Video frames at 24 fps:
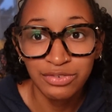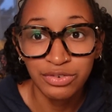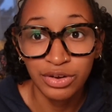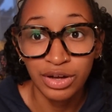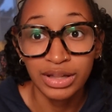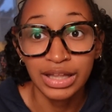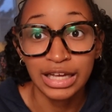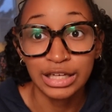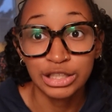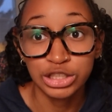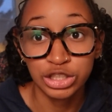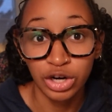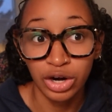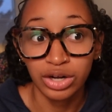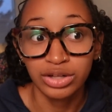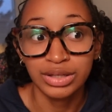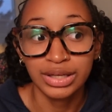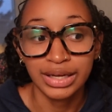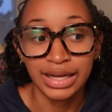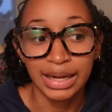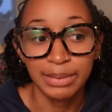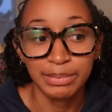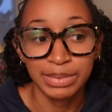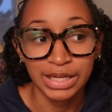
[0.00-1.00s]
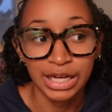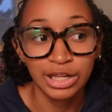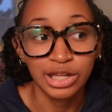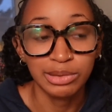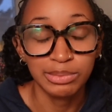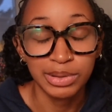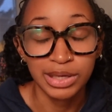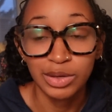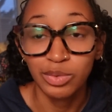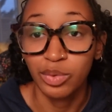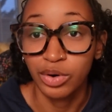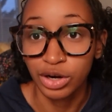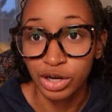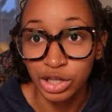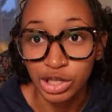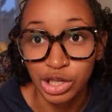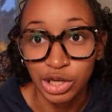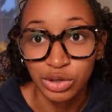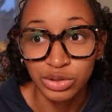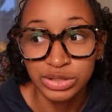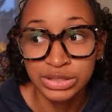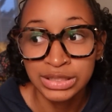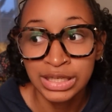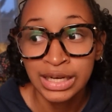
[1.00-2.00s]
feel like Scarlett and Penelope were
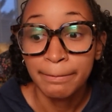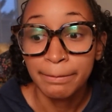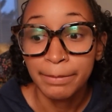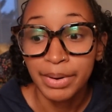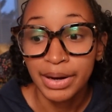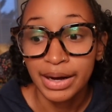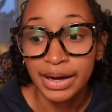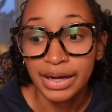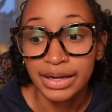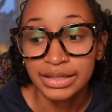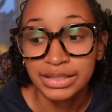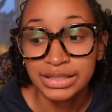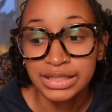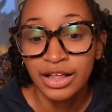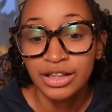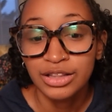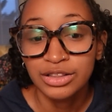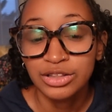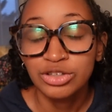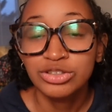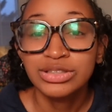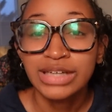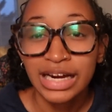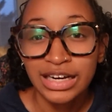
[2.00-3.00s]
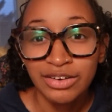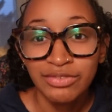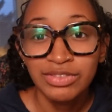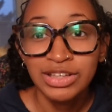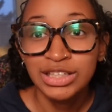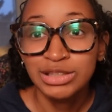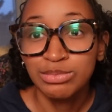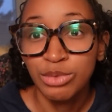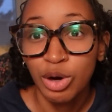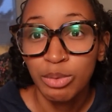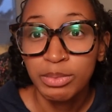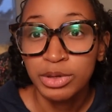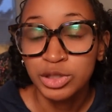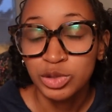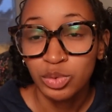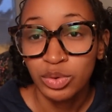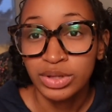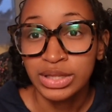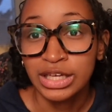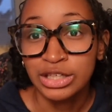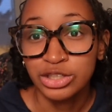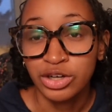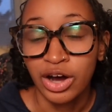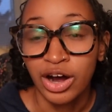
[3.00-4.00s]
close, but there's kind of these moments where
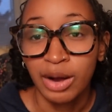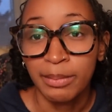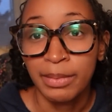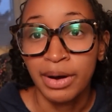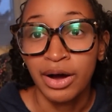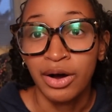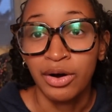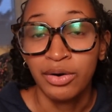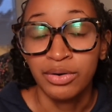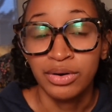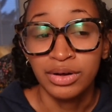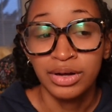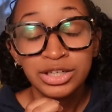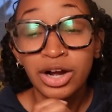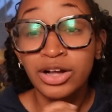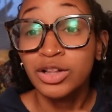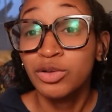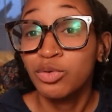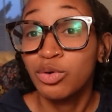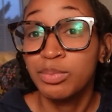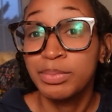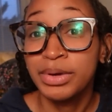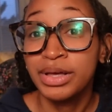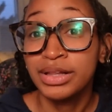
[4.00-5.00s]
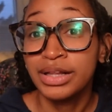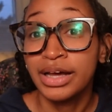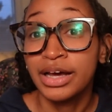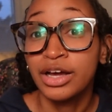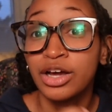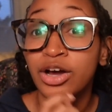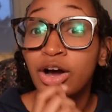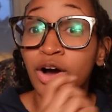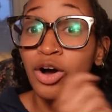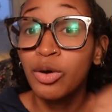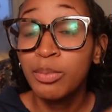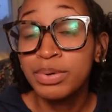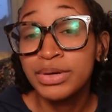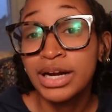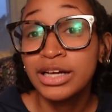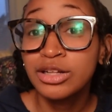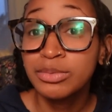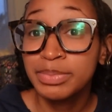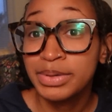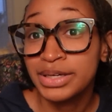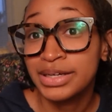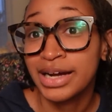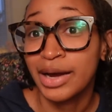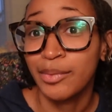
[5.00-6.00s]
they talk about, Scarlett will be like, oh,
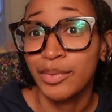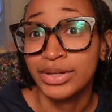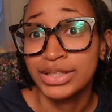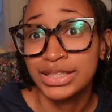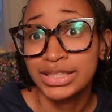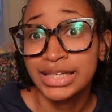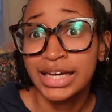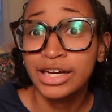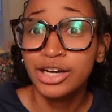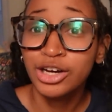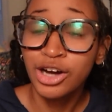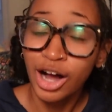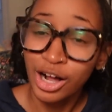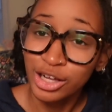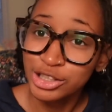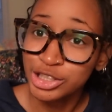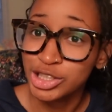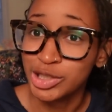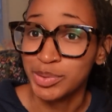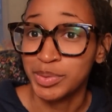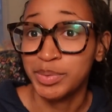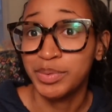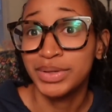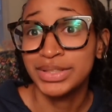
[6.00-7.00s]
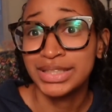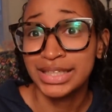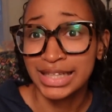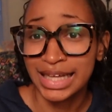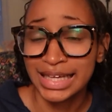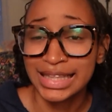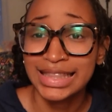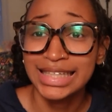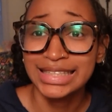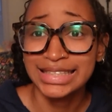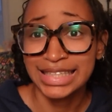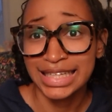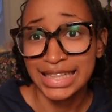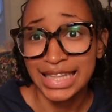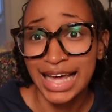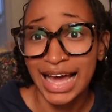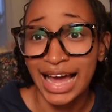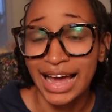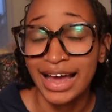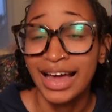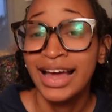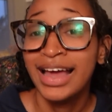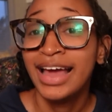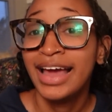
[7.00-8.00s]
Penelope and I went to like a concert, we went to like this and
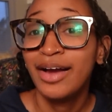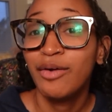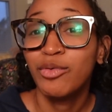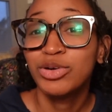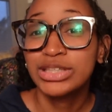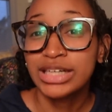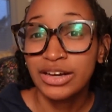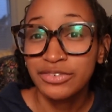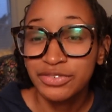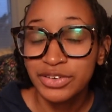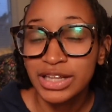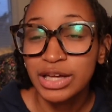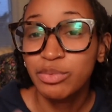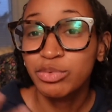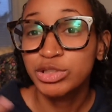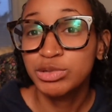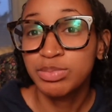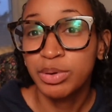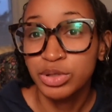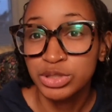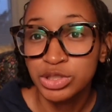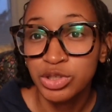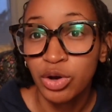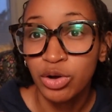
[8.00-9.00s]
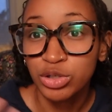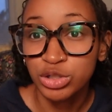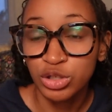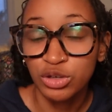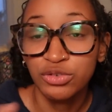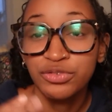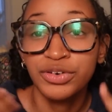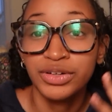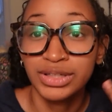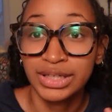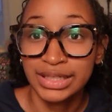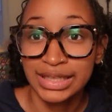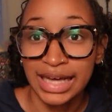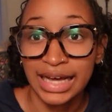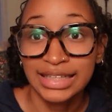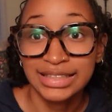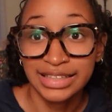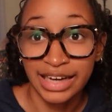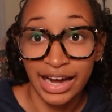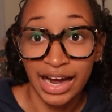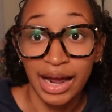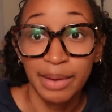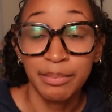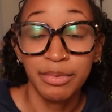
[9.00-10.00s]
that, which I feel like was supposed to also fill in that
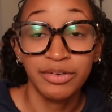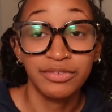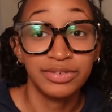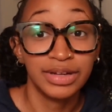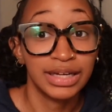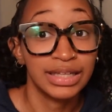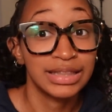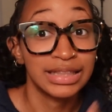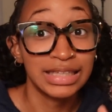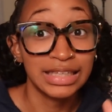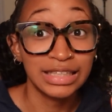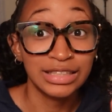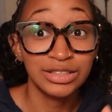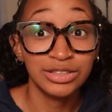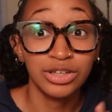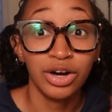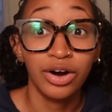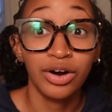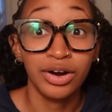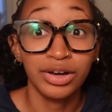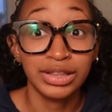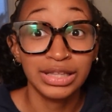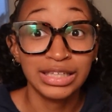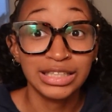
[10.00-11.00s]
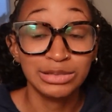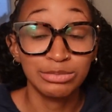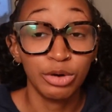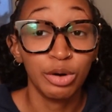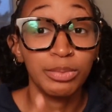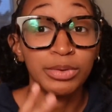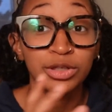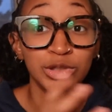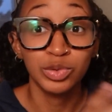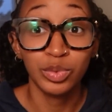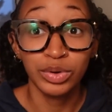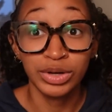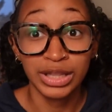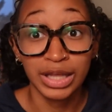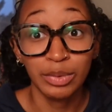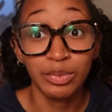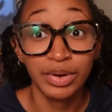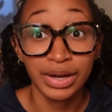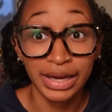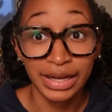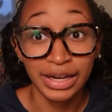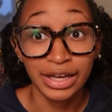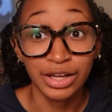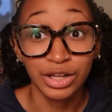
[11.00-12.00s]
time of like these are these moments where they were
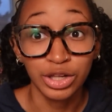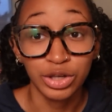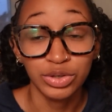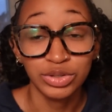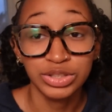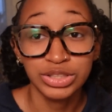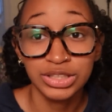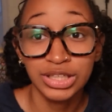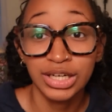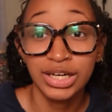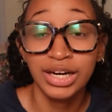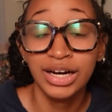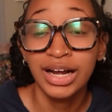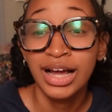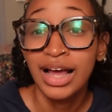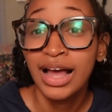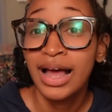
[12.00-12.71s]
getting closer.